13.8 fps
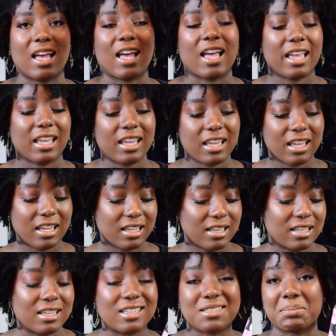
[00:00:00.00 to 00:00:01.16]
I
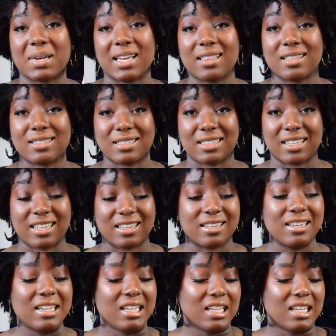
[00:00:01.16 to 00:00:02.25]
need to buy this again.